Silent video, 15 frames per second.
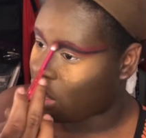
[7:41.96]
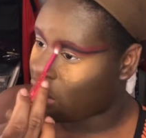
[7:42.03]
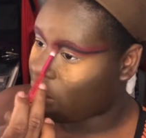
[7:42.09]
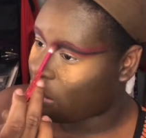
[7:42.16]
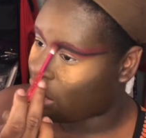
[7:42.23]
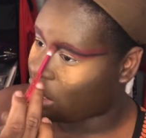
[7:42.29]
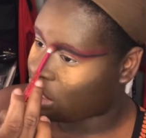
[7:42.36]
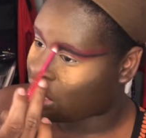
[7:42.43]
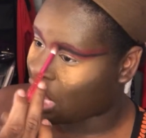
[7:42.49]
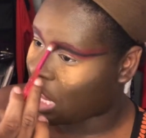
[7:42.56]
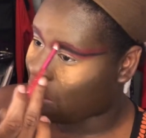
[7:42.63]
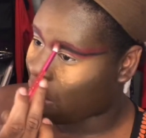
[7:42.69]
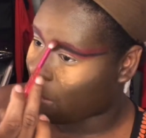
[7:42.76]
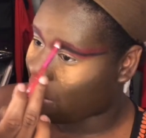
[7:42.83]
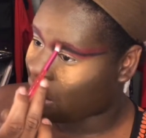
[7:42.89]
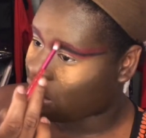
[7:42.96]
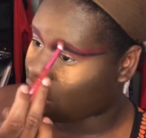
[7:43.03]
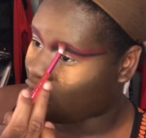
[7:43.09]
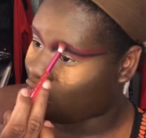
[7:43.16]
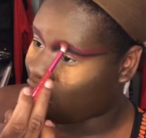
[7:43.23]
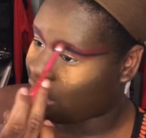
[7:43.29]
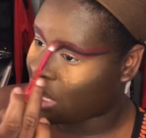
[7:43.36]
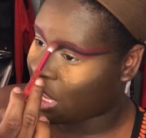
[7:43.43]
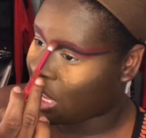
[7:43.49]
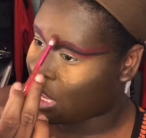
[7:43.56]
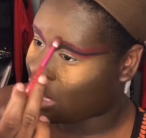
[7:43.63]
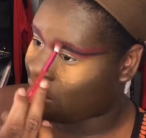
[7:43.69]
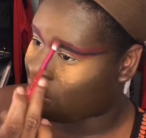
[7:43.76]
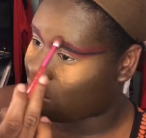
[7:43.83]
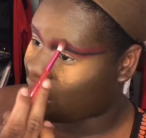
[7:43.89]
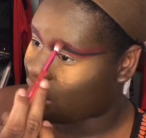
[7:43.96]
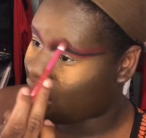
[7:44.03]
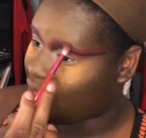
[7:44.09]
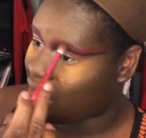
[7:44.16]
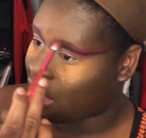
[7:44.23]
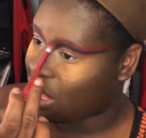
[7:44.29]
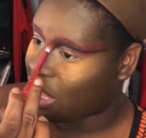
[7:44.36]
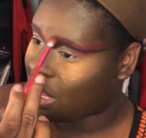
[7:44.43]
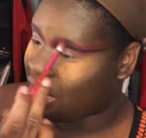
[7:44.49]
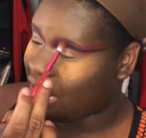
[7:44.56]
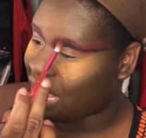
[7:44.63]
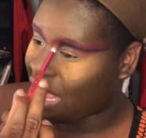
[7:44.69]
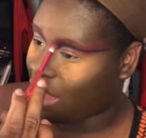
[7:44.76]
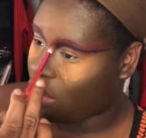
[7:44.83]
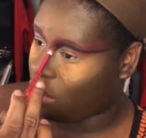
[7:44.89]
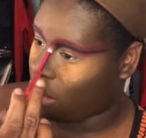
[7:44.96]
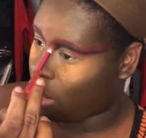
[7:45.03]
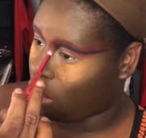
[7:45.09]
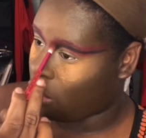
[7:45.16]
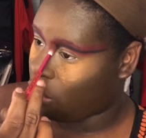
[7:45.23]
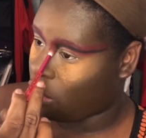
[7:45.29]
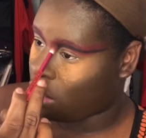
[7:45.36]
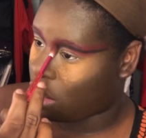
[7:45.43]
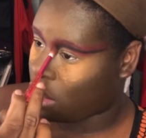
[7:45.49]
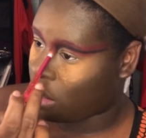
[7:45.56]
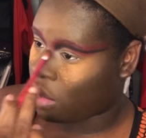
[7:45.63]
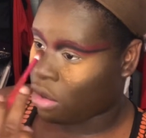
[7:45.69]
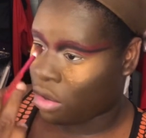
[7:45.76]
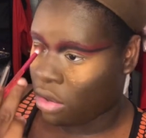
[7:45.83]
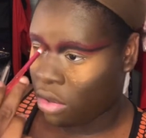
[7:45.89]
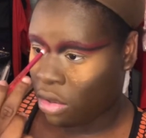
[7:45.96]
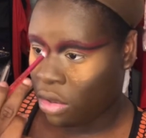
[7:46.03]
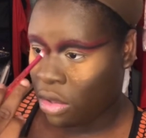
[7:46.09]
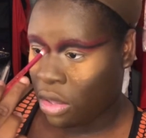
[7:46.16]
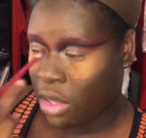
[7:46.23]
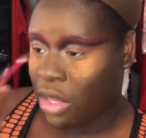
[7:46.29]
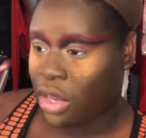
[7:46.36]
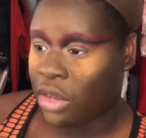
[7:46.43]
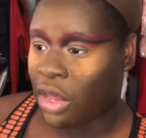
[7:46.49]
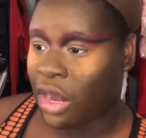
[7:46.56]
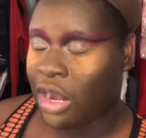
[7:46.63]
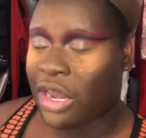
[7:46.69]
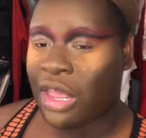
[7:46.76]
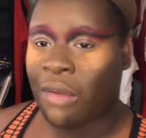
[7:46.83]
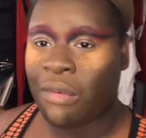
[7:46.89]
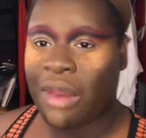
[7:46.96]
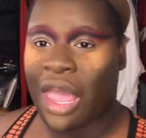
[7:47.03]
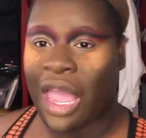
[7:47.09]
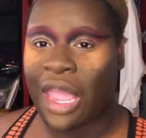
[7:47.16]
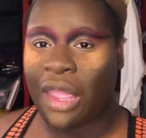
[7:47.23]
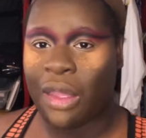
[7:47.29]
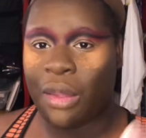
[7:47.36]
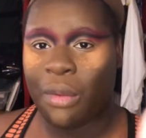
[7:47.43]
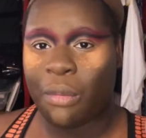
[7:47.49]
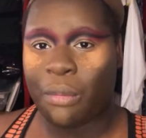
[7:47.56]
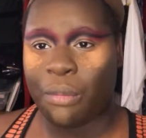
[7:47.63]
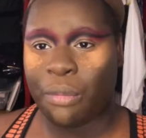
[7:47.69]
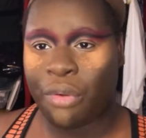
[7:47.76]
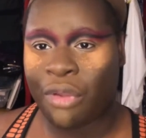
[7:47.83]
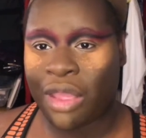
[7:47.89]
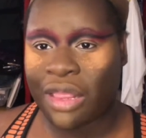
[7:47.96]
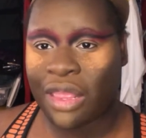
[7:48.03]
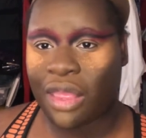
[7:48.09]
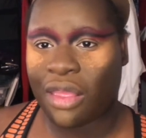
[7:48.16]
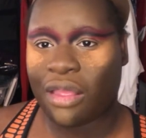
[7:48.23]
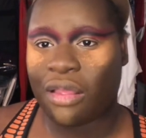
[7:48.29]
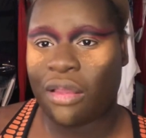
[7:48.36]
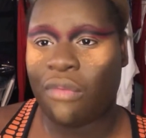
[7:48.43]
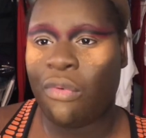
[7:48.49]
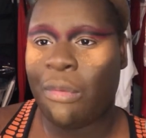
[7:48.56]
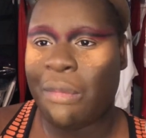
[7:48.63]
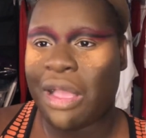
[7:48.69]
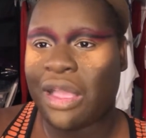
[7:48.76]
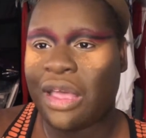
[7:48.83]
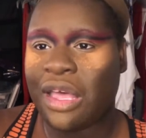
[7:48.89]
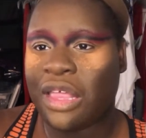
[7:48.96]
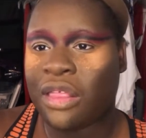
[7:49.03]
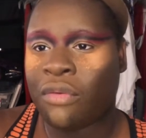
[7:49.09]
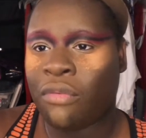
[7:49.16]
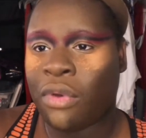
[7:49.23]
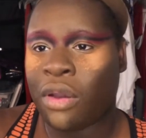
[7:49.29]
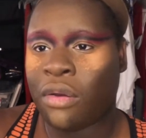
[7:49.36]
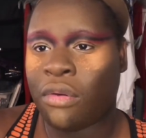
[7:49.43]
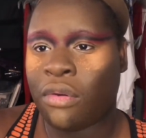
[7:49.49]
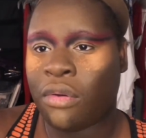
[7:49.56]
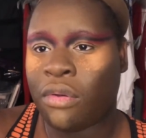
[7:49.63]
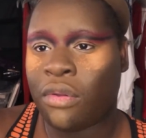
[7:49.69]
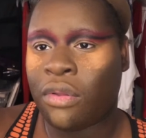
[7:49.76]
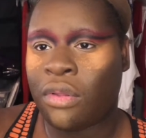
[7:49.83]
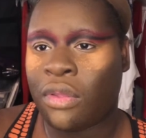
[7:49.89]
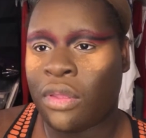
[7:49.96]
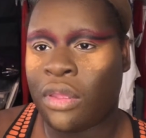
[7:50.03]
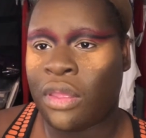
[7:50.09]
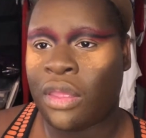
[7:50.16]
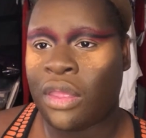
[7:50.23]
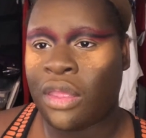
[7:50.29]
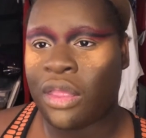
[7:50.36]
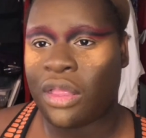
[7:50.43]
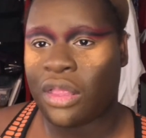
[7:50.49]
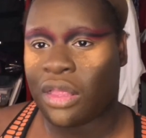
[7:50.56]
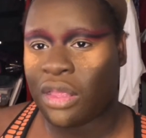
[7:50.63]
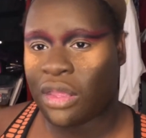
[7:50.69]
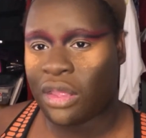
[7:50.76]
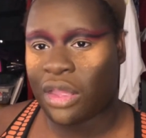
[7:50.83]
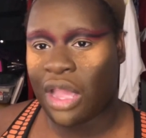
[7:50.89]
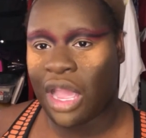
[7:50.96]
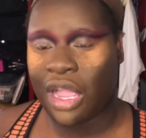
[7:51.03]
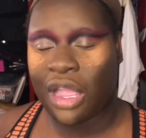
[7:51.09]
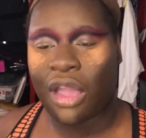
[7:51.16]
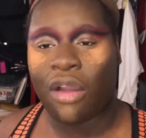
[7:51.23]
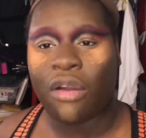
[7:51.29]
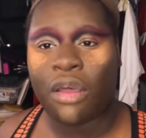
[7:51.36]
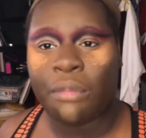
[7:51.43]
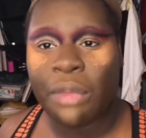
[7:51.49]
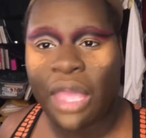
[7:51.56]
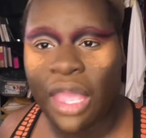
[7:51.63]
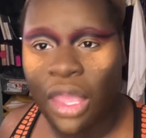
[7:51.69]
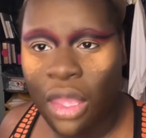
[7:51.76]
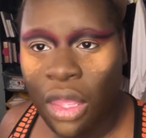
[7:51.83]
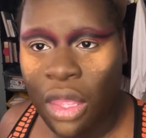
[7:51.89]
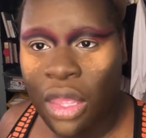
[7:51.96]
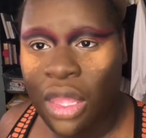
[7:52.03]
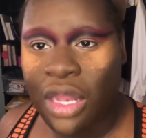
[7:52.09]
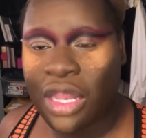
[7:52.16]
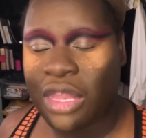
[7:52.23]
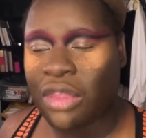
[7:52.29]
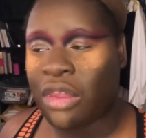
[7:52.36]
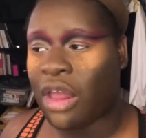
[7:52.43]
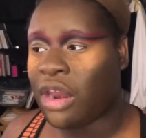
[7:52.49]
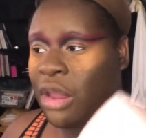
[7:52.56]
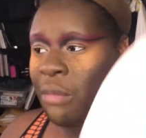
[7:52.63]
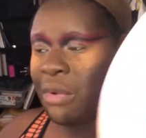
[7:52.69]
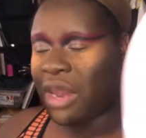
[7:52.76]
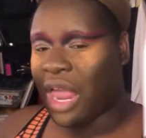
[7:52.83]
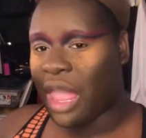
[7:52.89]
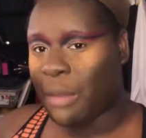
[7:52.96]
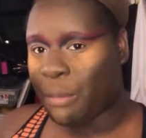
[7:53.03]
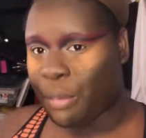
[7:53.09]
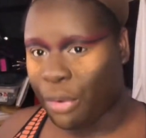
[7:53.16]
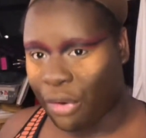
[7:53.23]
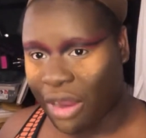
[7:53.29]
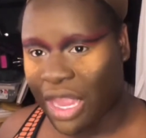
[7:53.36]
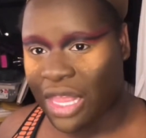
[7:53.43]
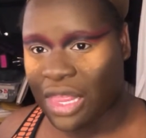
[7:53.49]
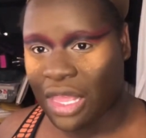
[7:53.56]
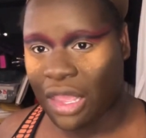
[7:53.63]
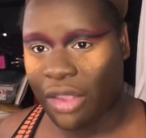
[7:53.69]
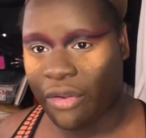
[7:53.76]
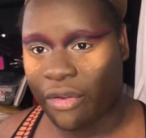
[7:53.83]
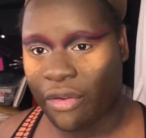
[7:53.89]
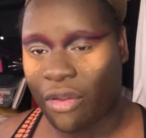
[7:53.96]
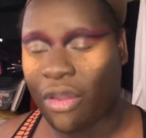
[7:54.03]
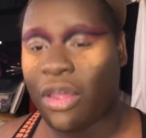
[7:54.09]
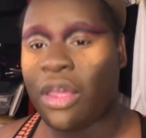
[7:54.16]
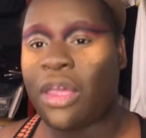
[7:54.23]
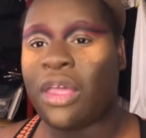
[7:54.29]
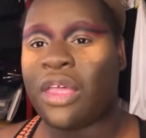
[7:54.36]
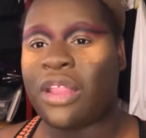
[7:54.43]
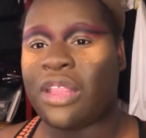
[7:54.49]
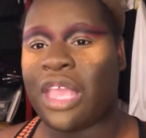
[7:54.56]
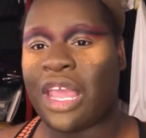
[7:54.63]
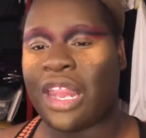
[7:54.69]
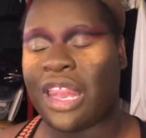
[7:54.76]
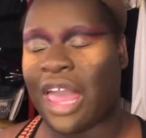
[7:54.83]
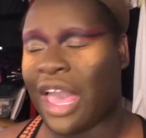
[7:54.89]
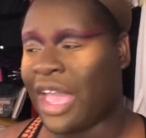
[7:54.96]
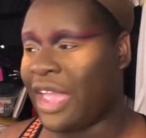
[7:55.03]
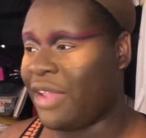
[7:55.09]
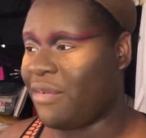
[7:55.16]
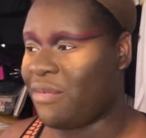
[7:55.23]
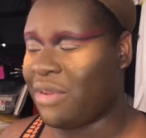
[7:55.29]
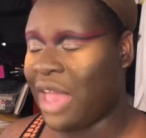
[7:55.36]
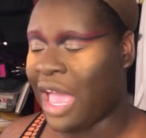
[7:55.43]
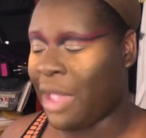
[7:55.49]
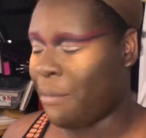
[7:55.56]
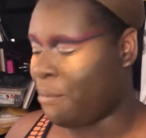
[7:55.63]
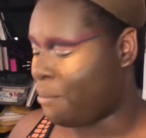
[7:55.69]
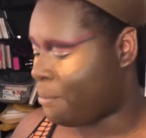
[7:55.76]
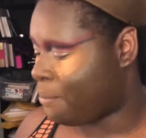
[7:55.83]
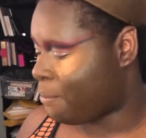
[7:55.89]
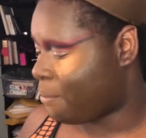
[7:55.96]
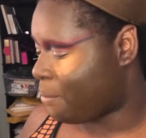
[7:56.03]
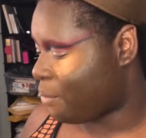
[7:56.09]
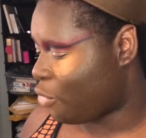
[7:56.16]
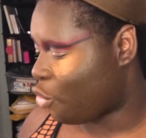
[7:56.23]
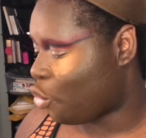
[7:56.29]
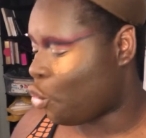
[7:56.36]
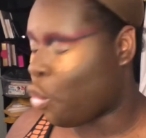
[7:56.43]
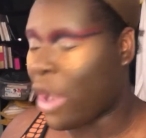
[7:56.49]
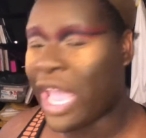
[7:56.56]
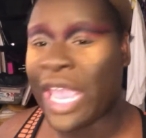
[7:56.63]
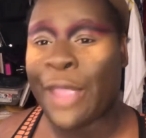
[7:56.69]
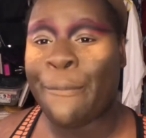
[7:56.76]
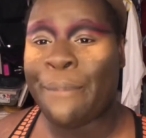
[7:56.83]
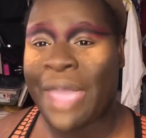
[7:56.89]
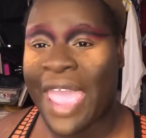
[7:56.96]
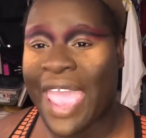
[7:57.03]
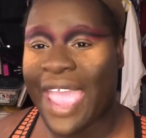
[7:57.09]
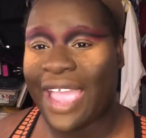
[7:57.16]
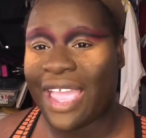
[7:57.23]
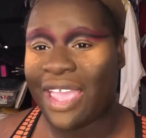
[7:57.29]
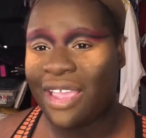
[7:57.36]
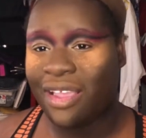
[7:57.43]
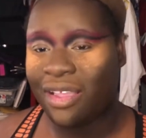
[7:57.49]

But the thing about my story times, they all old, girl. None of them like present. My cousin won't. I call her back. None of them like present, girl. They're like way back.